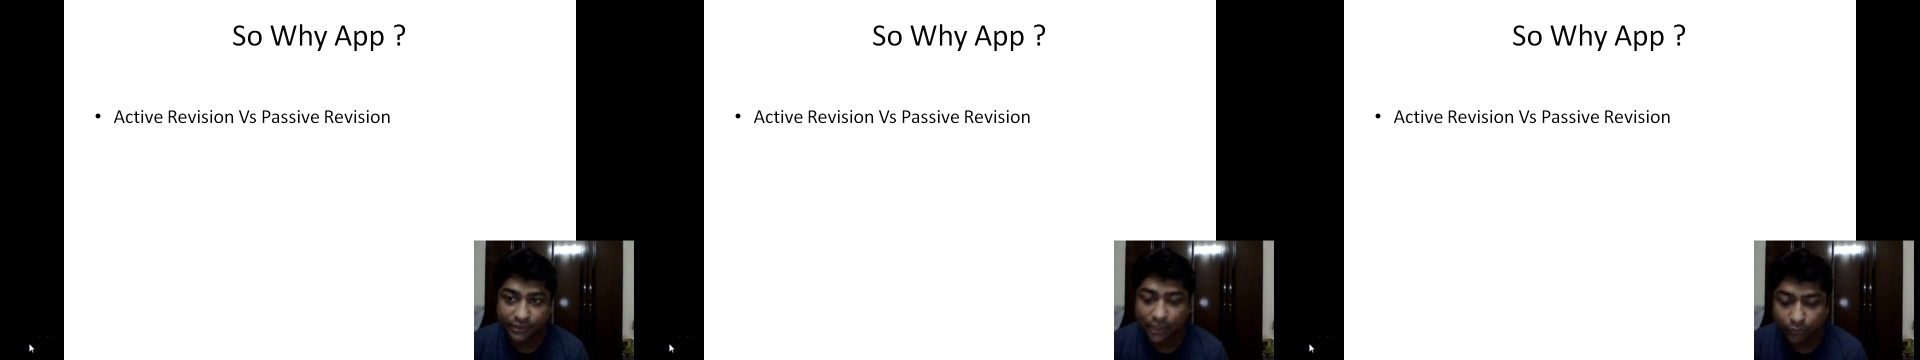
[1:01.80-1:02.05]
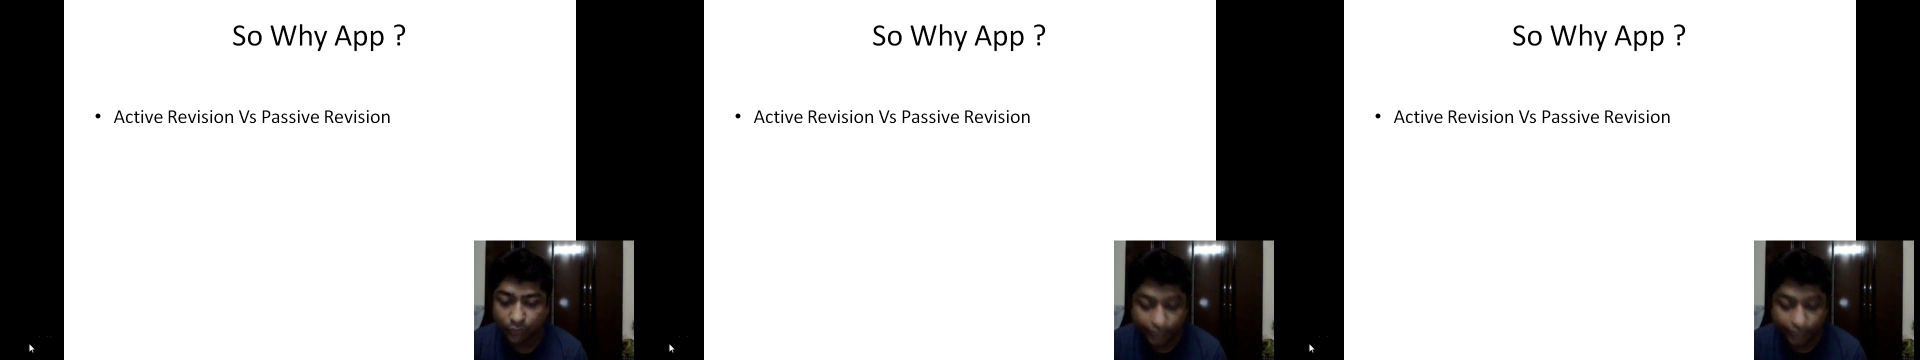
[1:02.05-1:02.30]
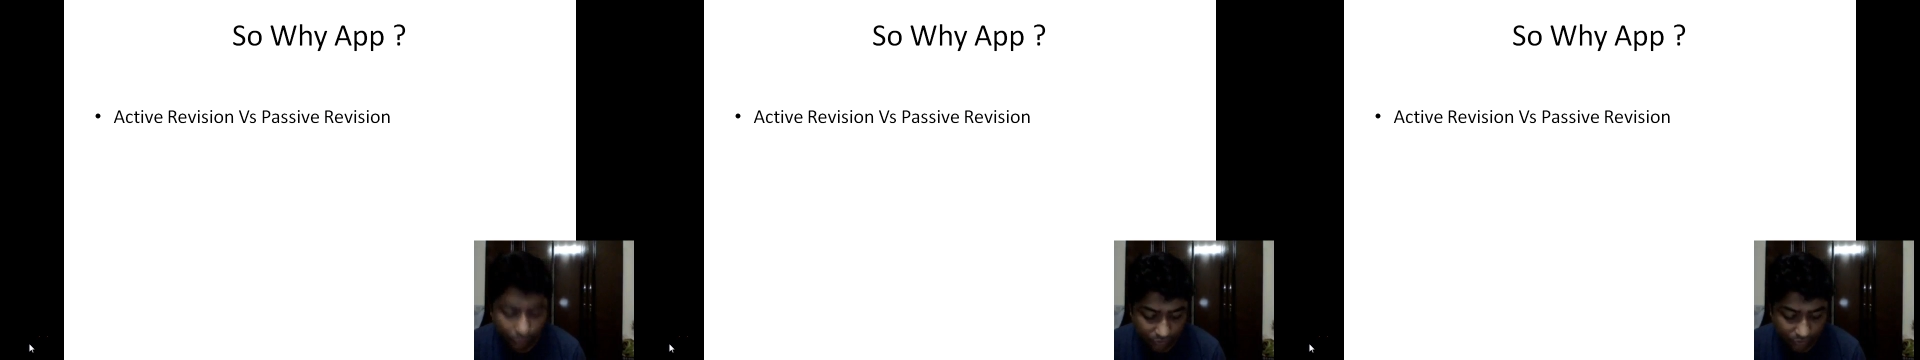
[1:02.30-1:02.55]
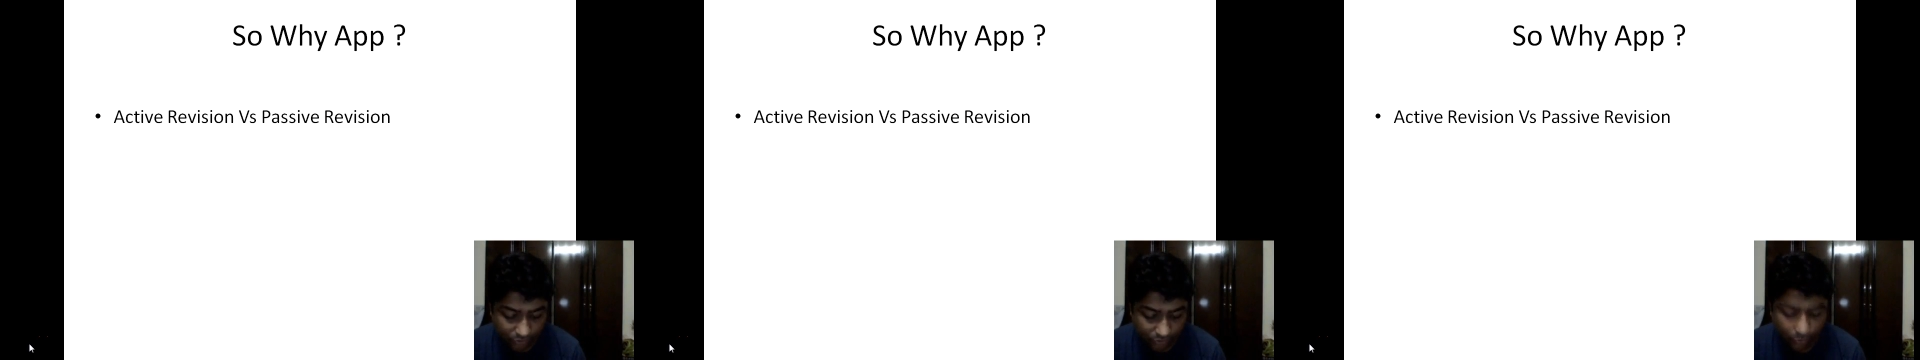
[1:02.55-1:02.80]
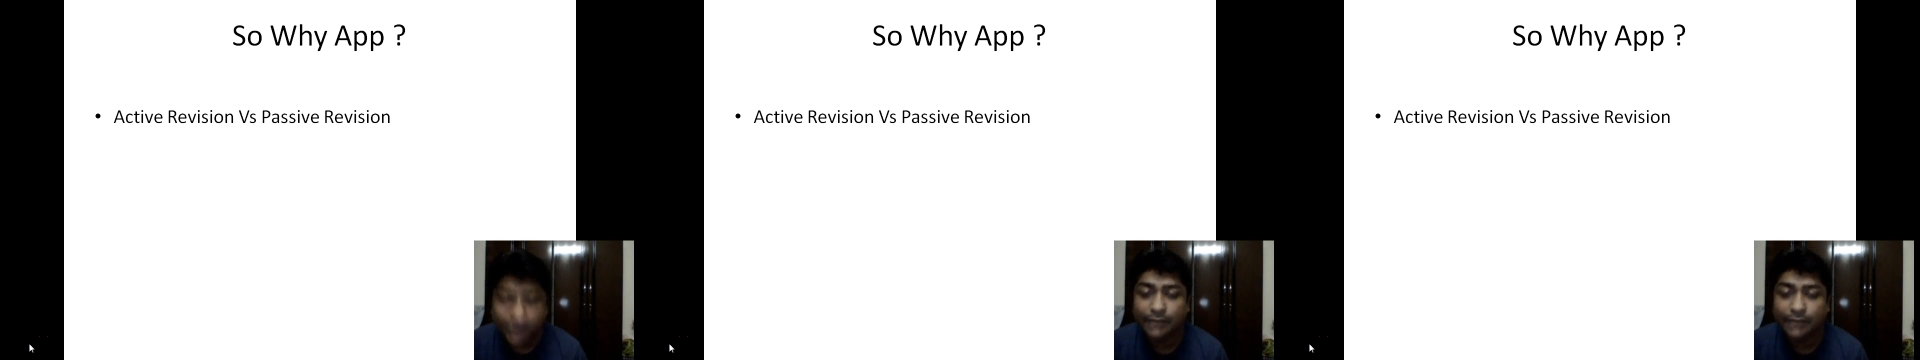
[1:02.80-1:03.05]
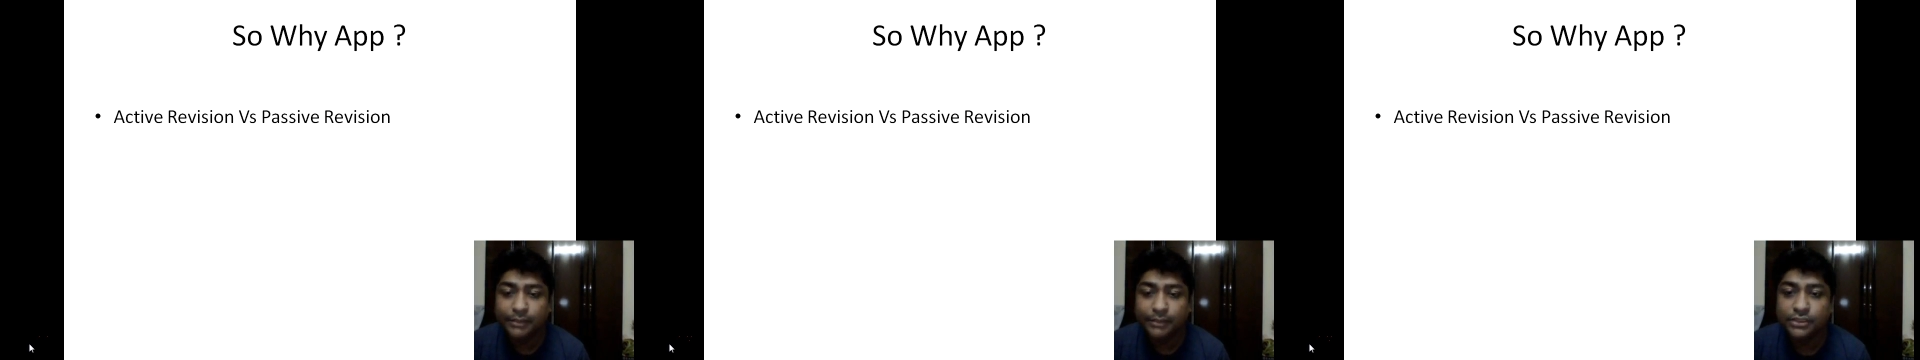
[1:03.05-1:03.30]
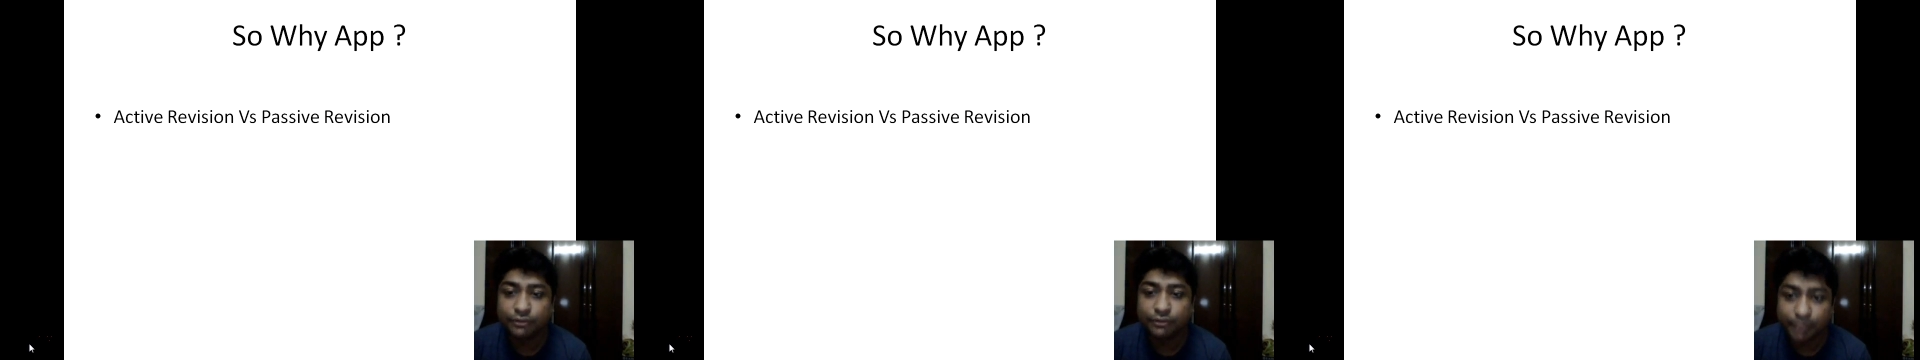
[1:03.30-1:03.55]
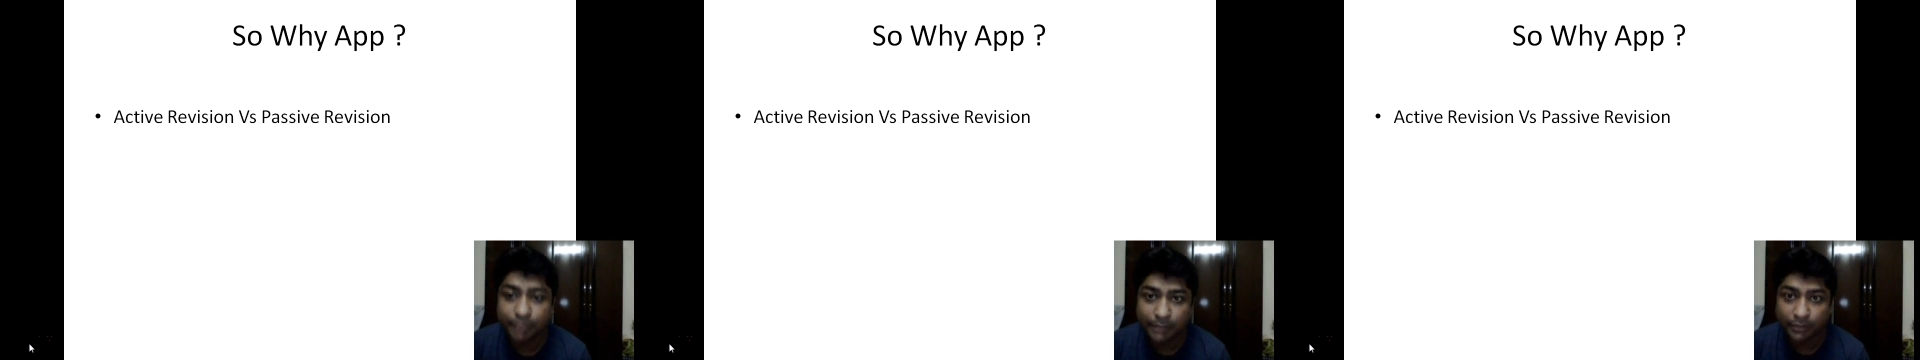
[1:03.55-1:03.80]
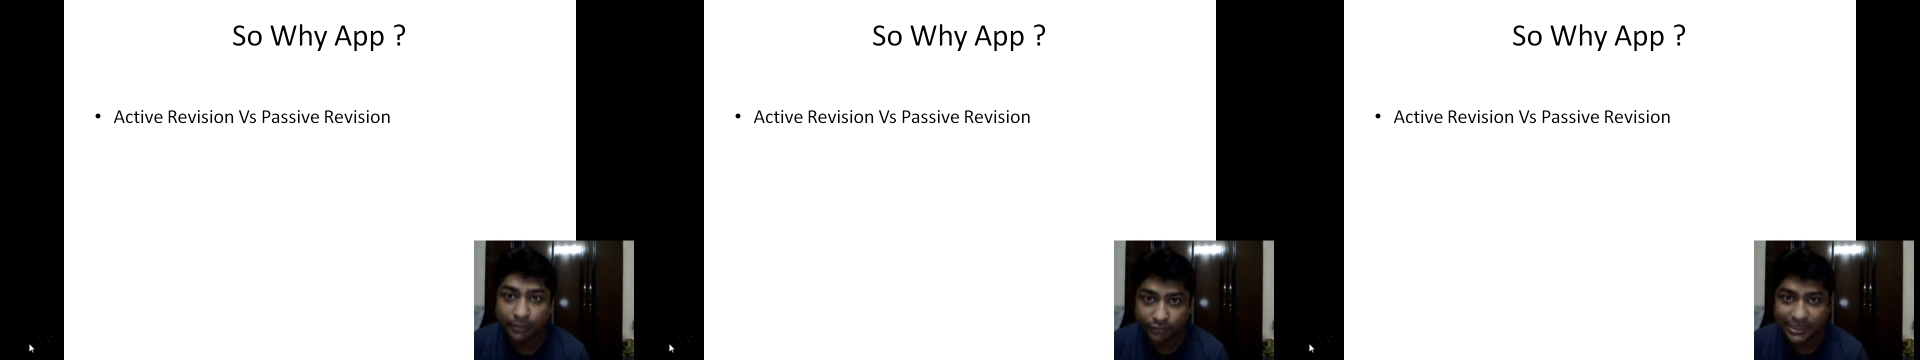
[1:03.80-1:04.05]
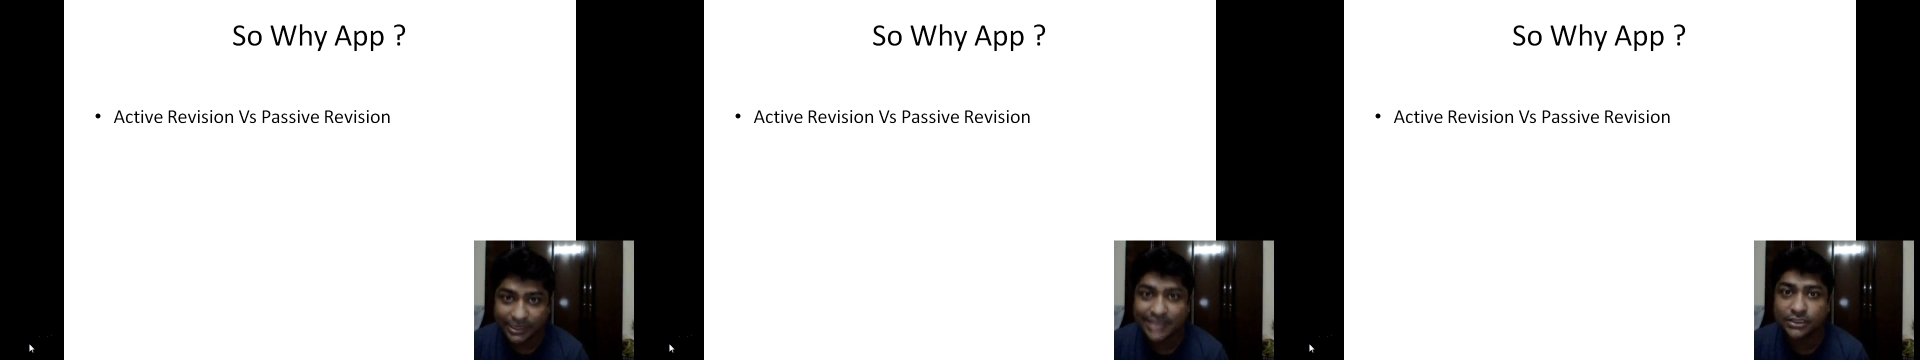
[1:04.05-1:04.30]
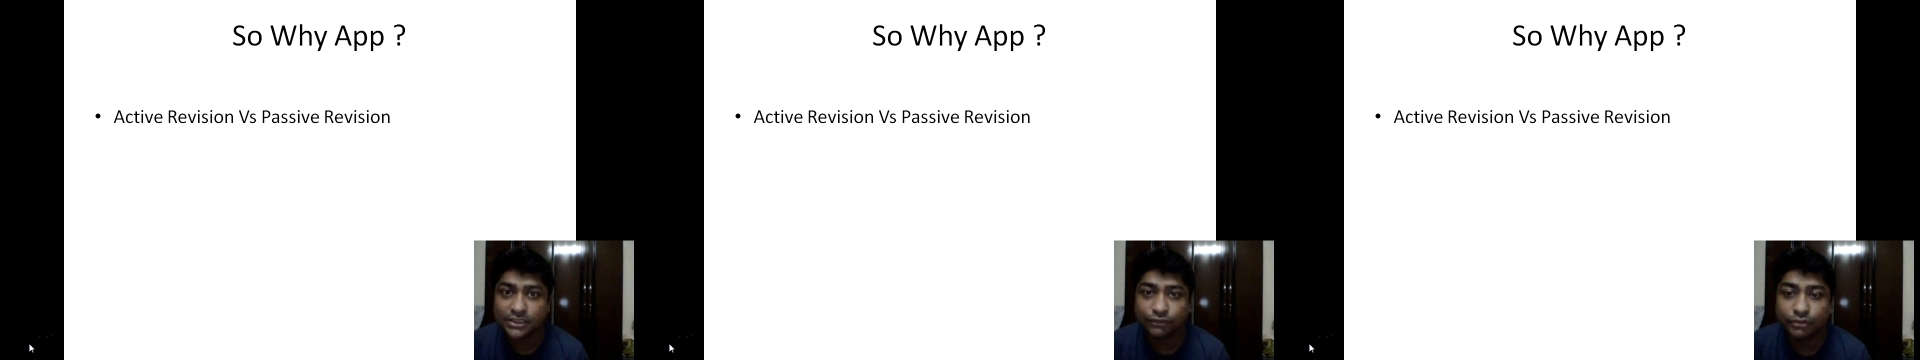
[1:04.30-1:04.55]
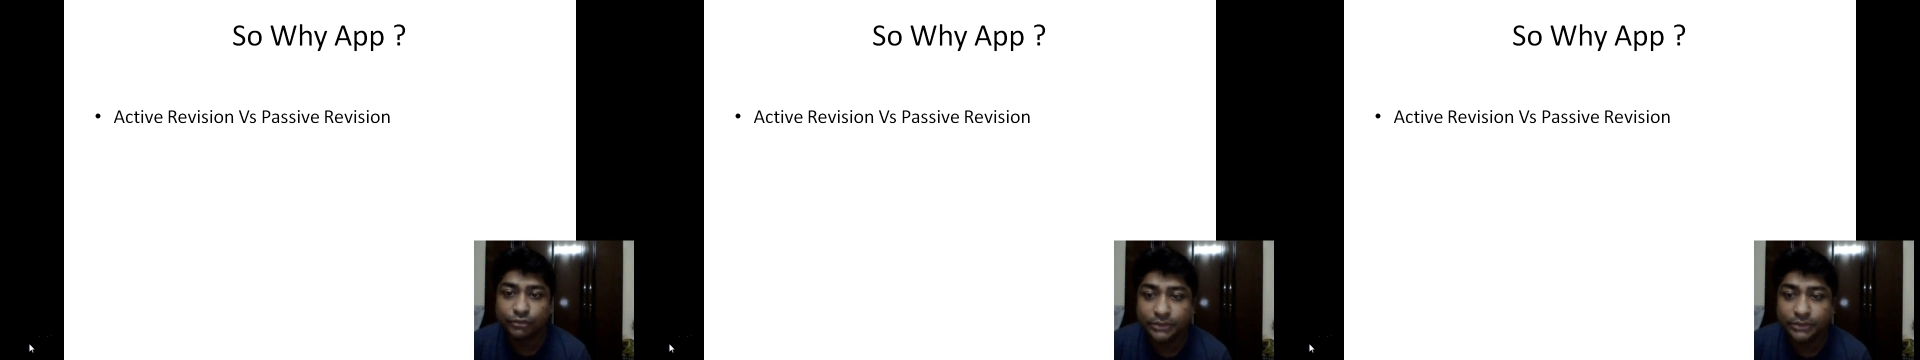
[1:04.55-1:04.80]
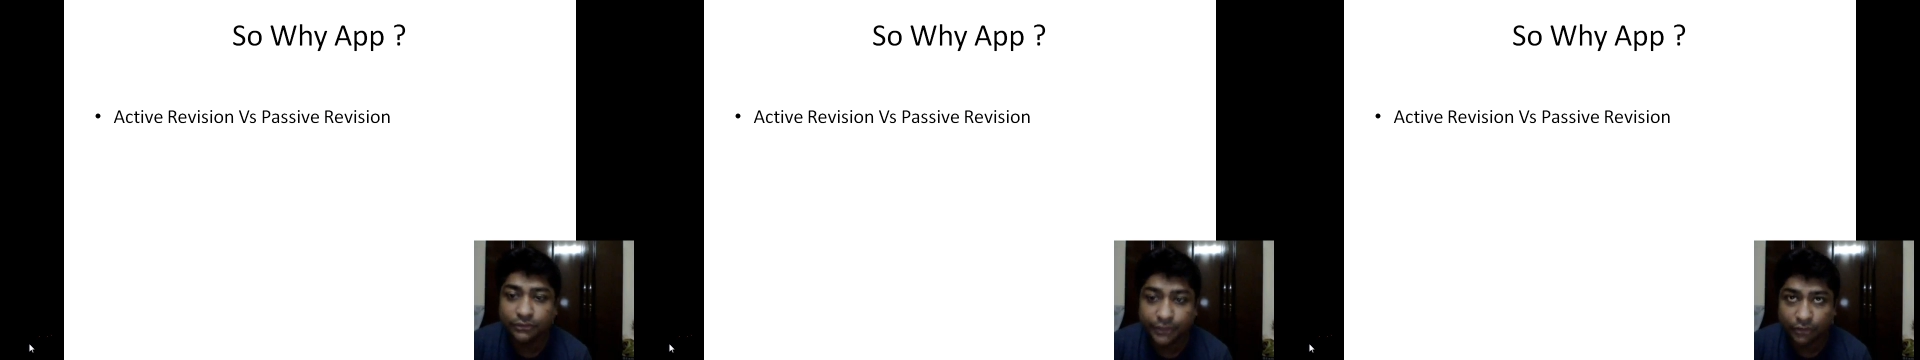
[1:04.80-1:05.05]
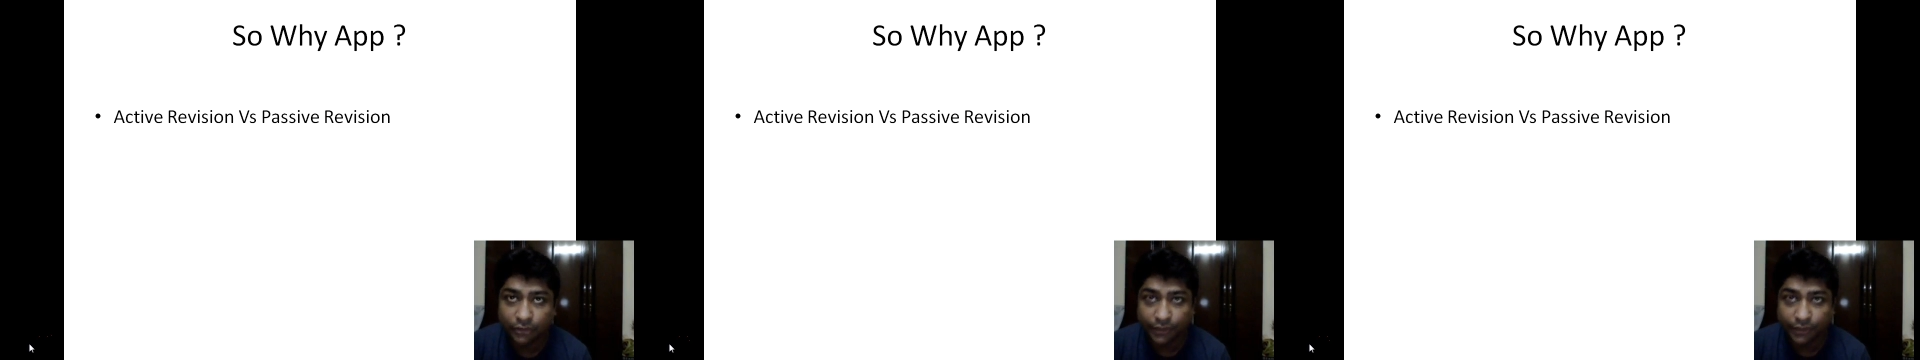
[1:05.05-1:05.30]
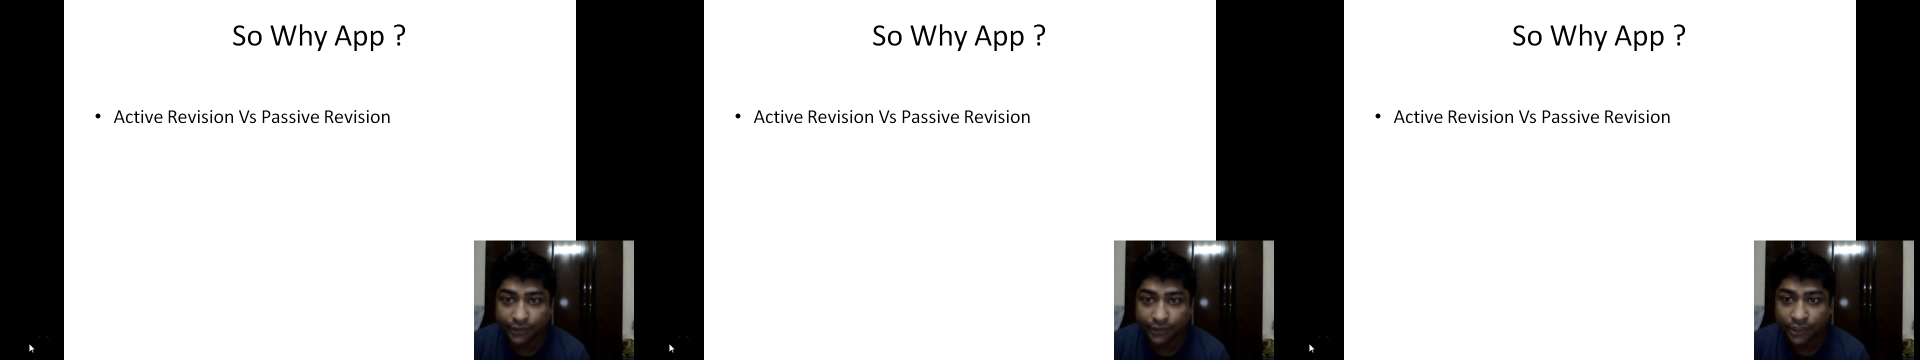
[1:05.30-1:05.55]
Now, when you look at a piece of paper which has information written on it,